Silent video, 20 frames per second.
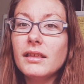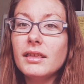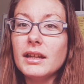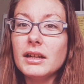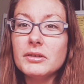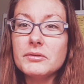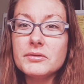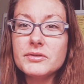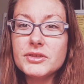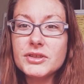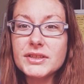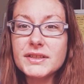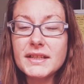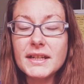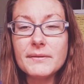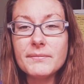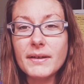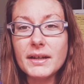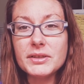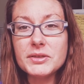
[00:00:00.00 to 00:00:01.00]
that it will just,
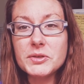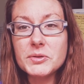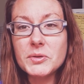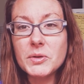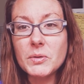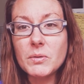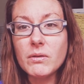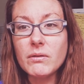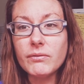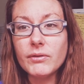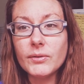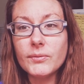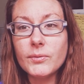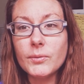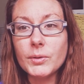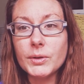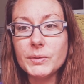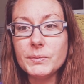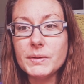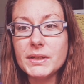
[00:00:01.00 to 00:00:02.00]
if I do go over
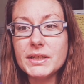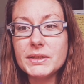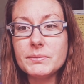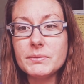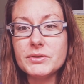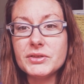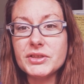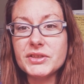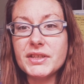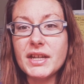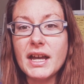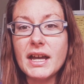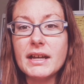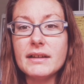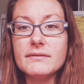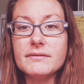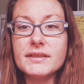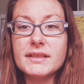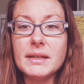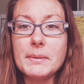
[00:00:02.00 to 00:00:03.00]
40 weeks, we'll just
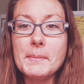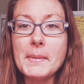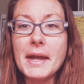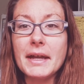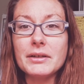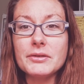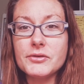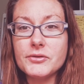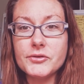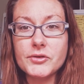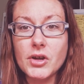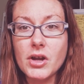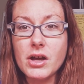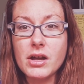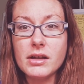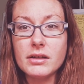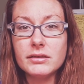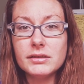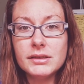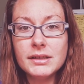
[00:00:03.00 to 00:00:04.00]
have some
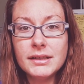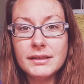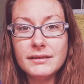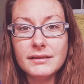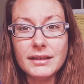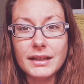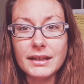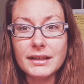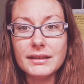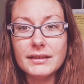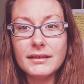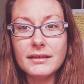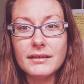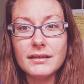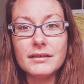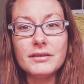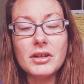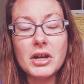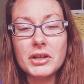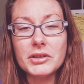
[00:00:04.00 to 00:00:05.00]
extra, like
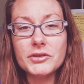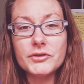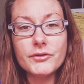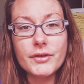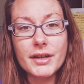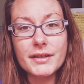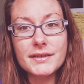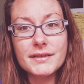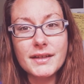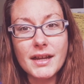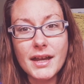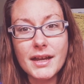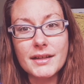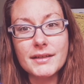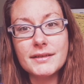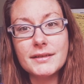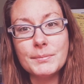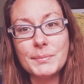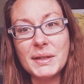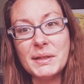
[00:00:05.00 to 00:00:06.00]
the non-stress
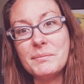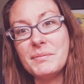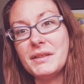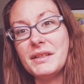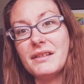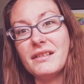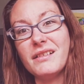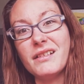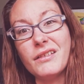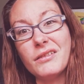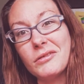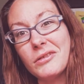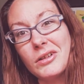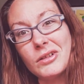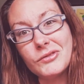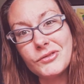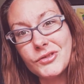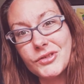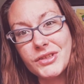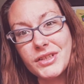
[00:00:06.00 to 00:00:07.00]
test, maybe another
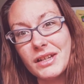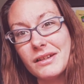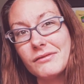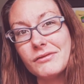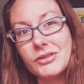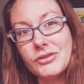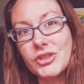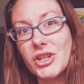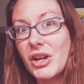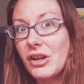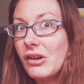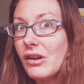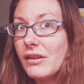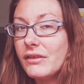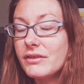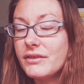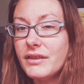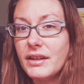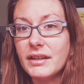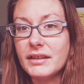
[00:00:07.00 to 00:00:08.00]
ultrasound to check
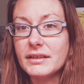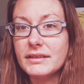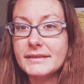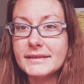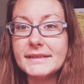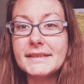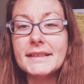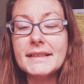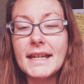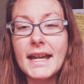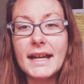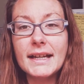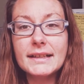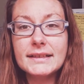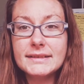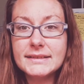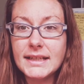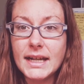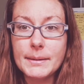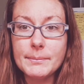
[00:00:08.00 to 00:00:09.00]
on things and that
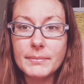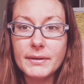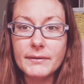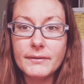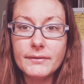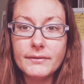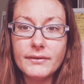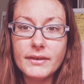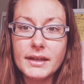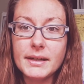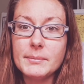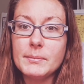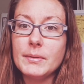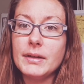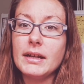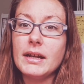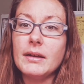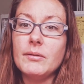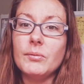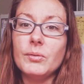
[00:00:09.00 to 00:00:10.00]
type of thing.
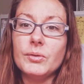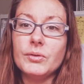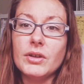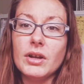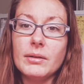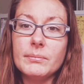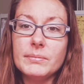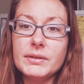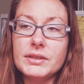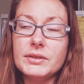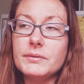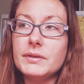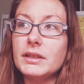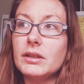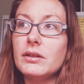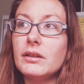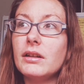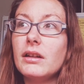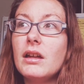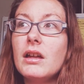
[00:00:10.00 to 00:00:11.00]
But I will not be
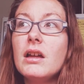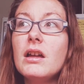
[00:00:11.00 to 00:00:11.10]
doing